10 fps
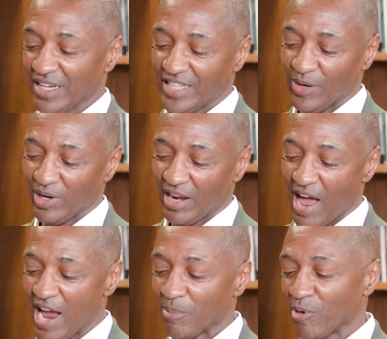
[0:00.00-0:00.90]
They
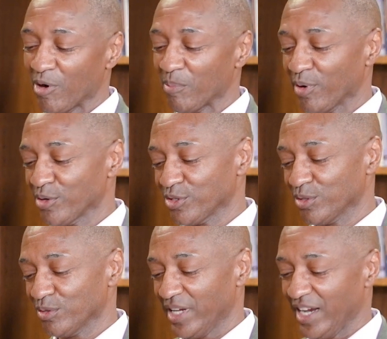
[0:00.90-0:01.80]
rely upon
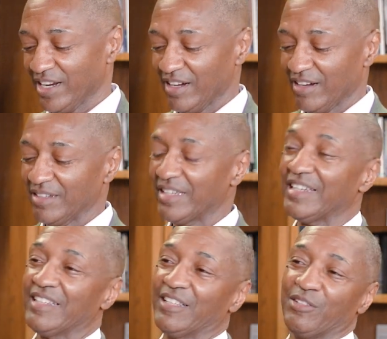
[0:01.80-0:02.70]
personal data.
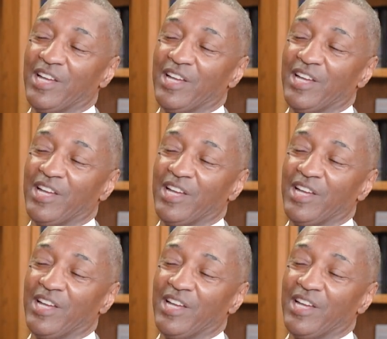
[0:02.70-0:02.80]
They're